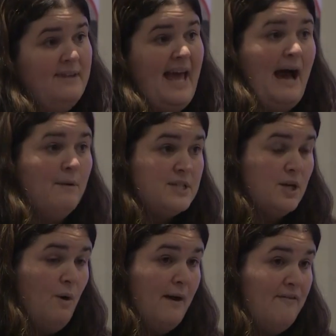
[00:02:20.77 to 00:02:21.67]
The hours are
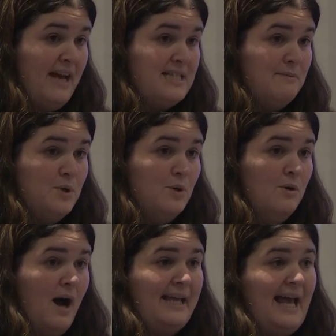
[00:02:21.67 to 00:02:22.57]
quite
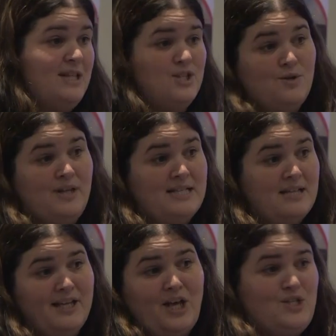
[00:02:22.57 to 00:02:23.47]
flexible. I can do things
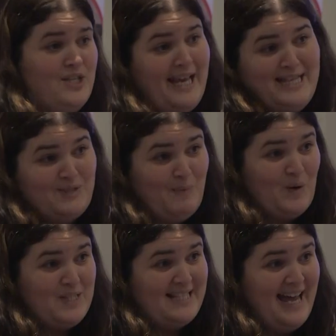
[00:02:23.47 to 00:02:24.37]
like go to the kids'
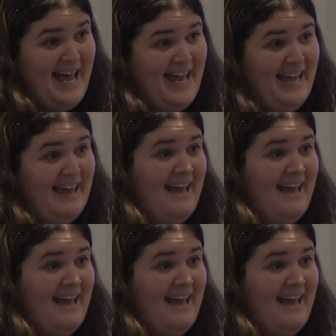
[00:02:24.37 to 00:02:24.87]
sports day